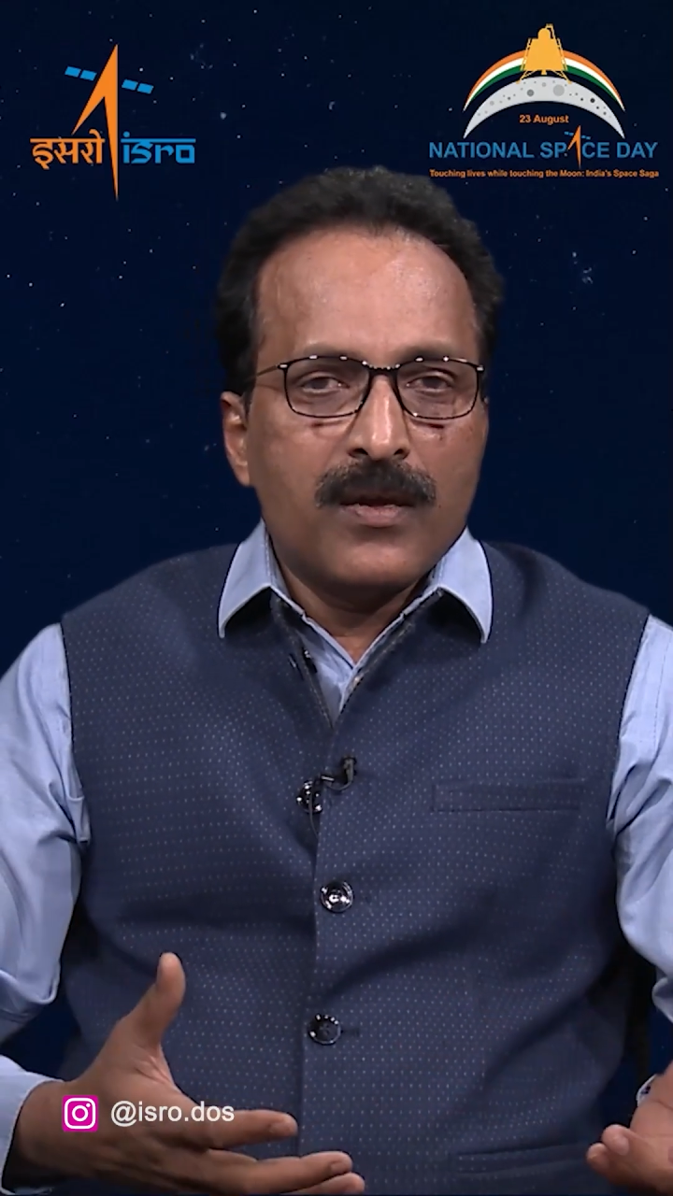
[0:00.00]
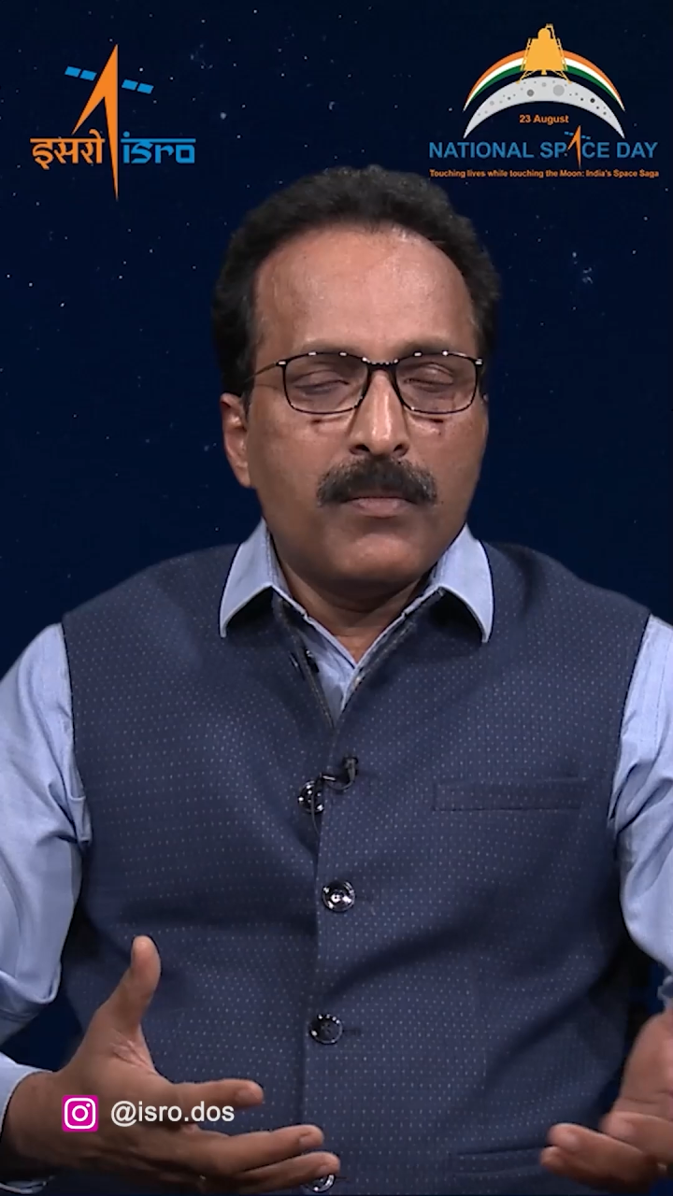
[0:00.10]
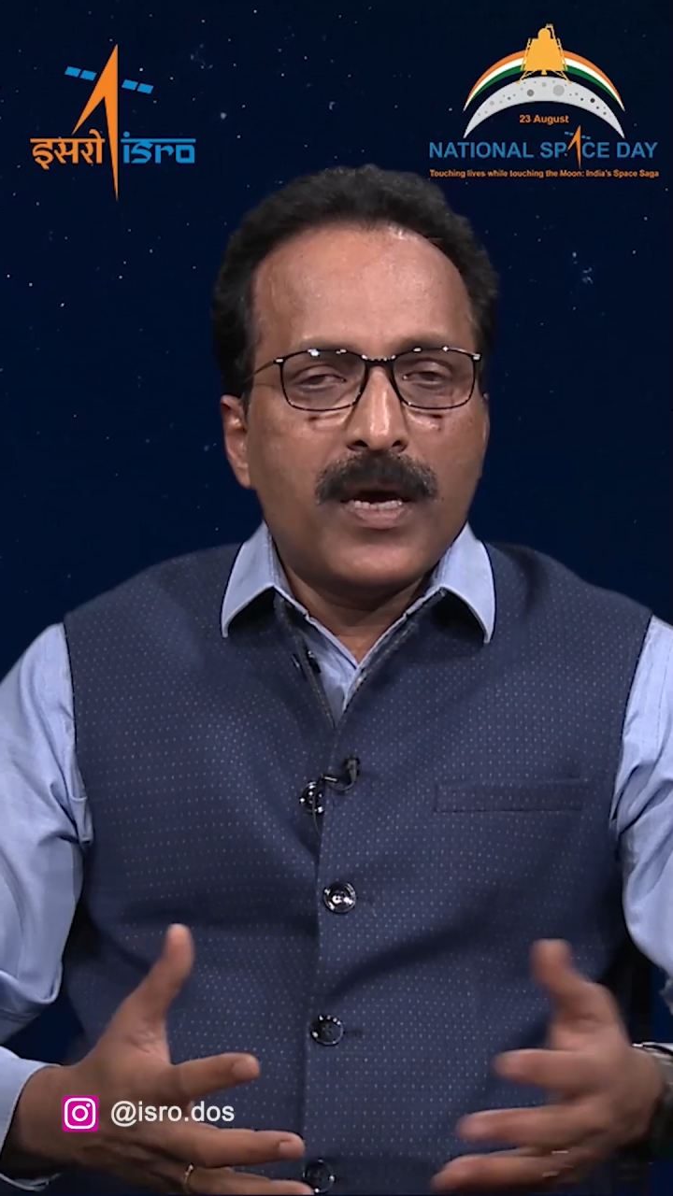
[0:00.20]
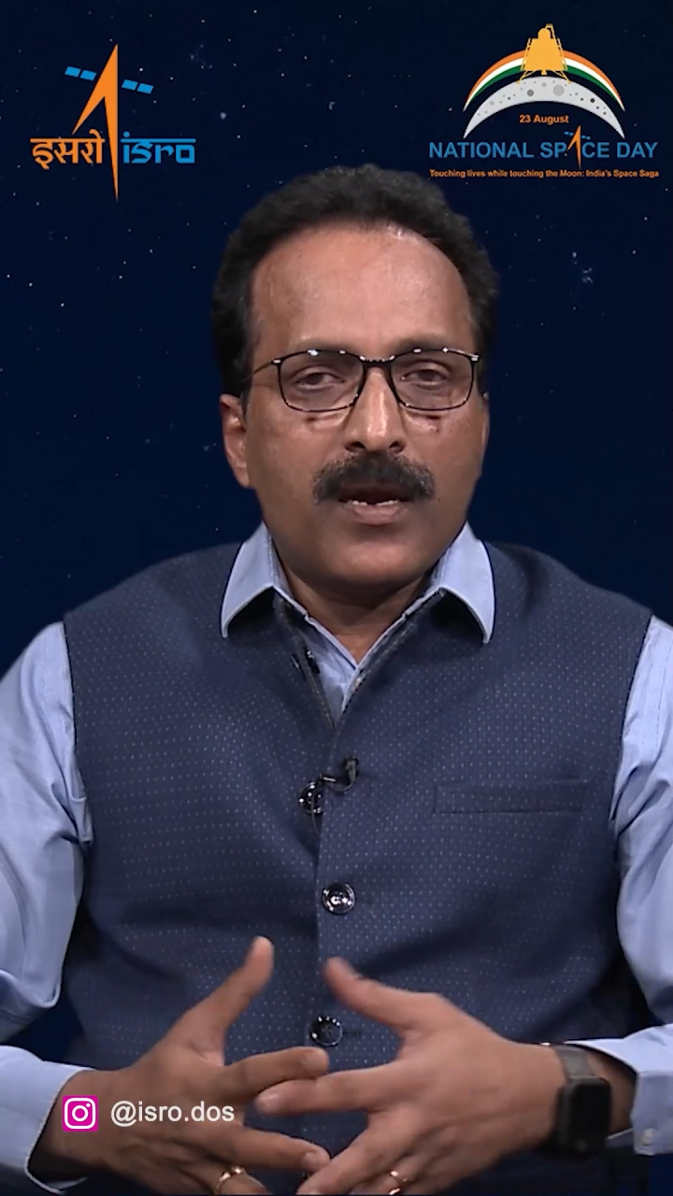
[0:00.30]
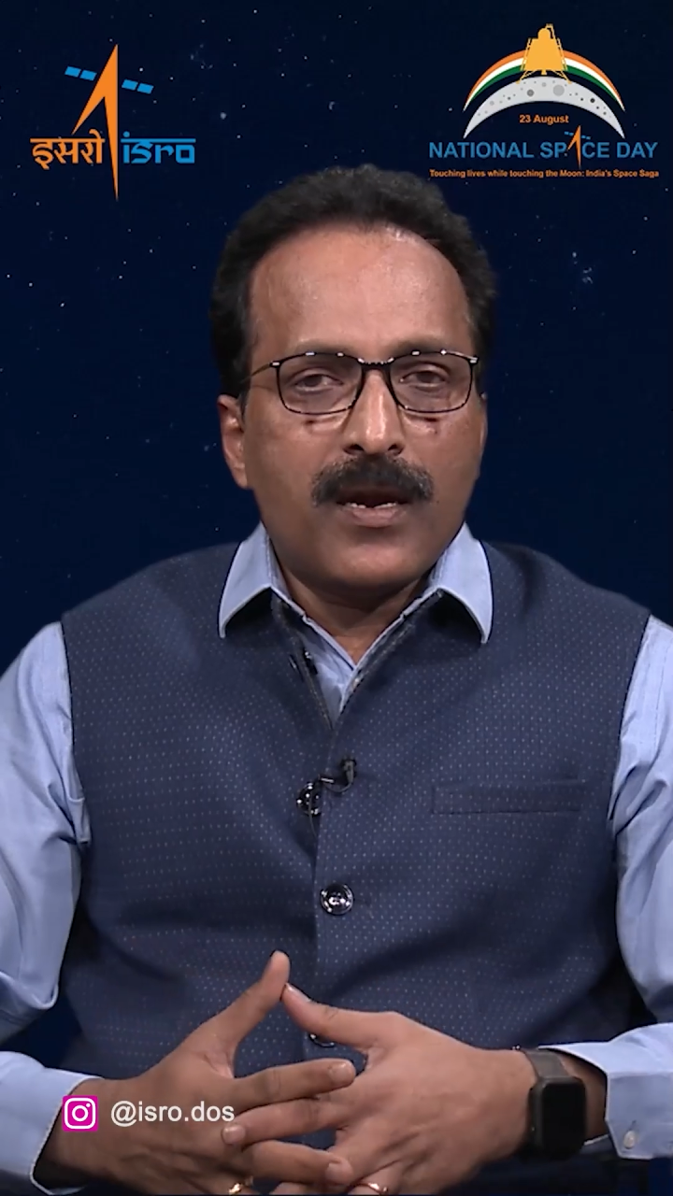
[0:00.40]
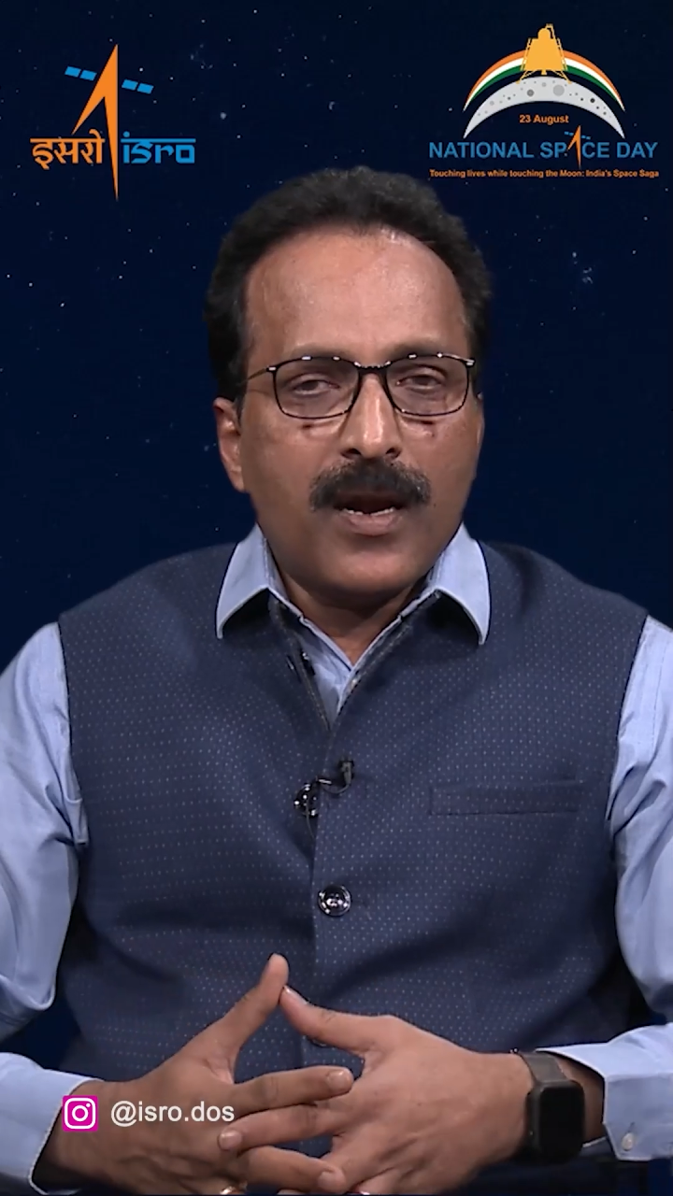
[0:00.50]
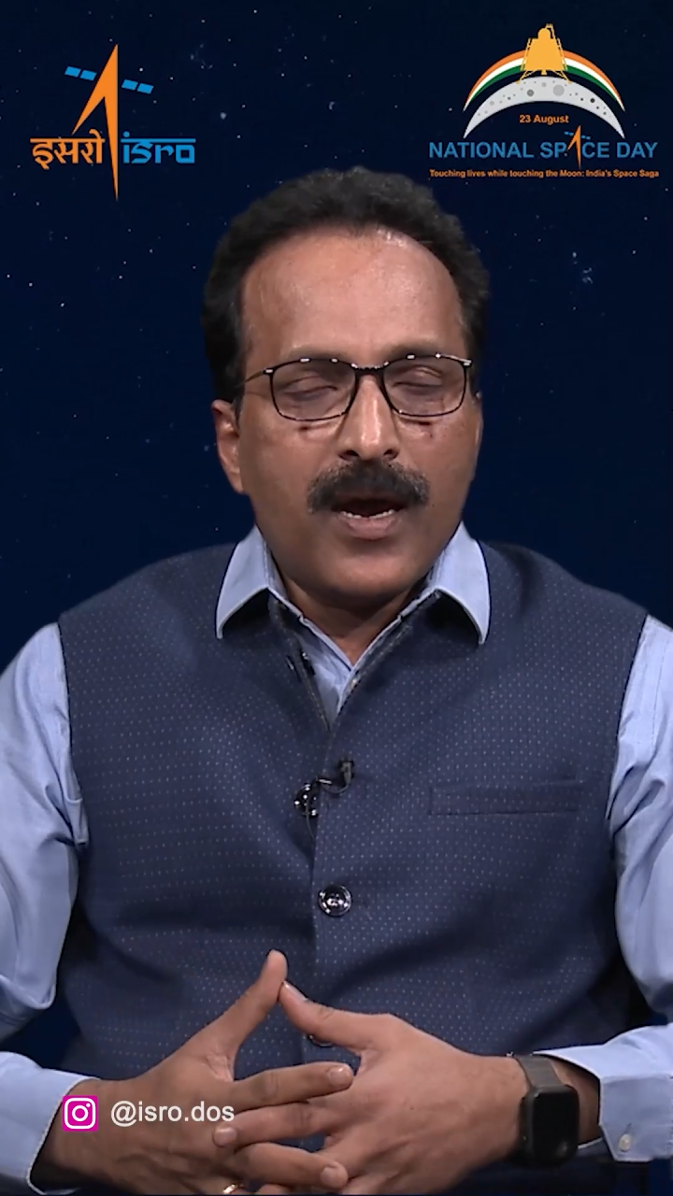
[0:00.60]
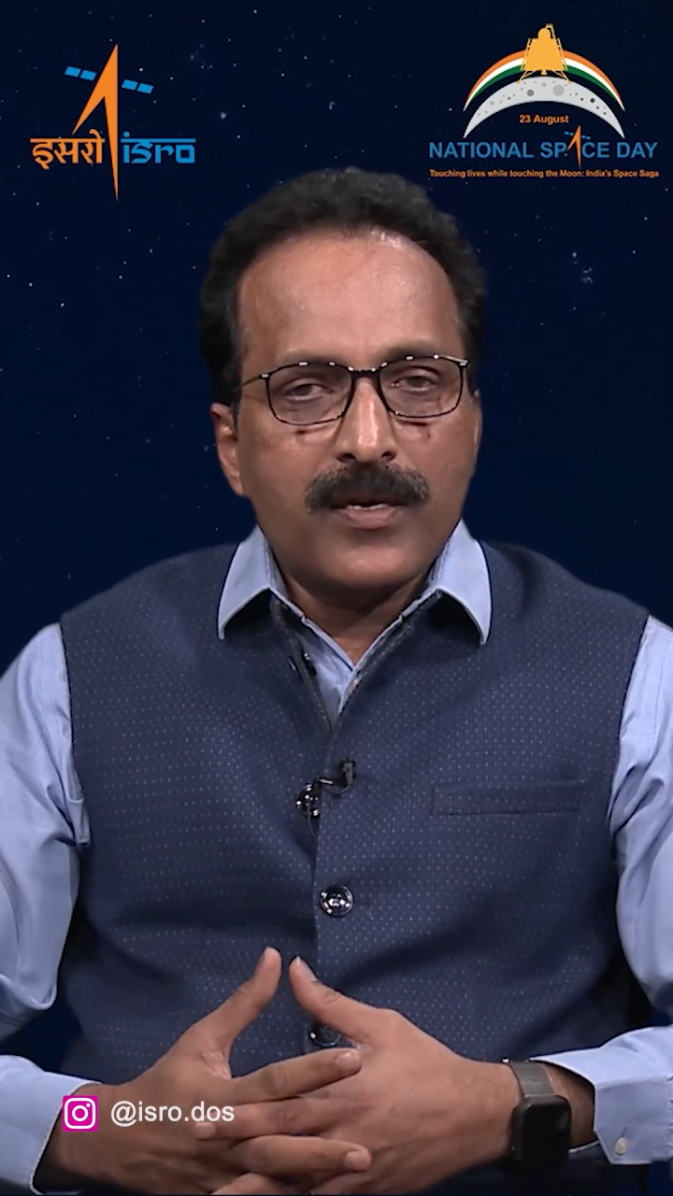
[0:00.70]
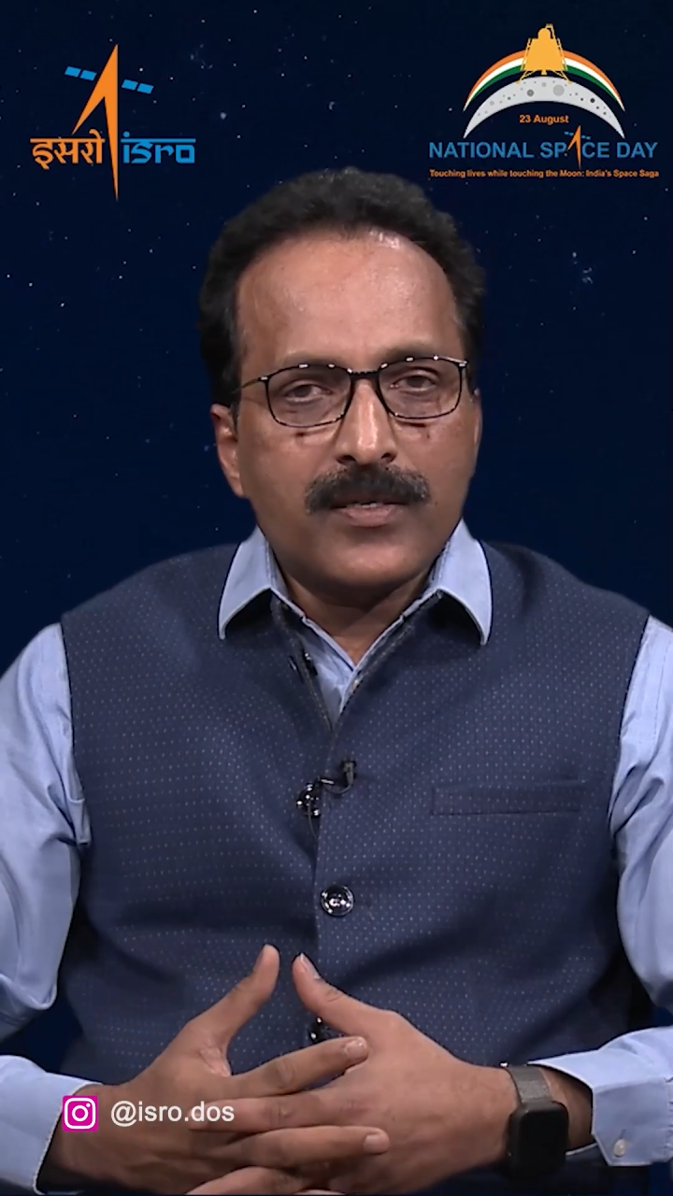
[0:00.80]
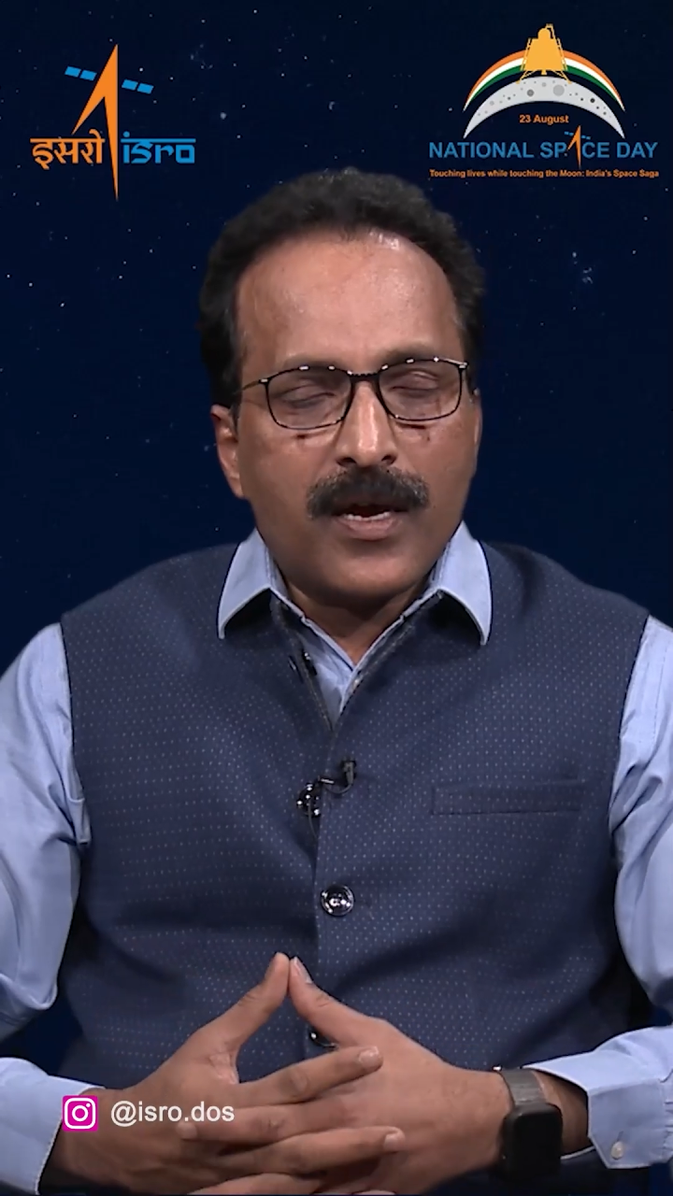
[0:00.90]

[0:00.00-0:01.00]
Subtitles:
barren lands,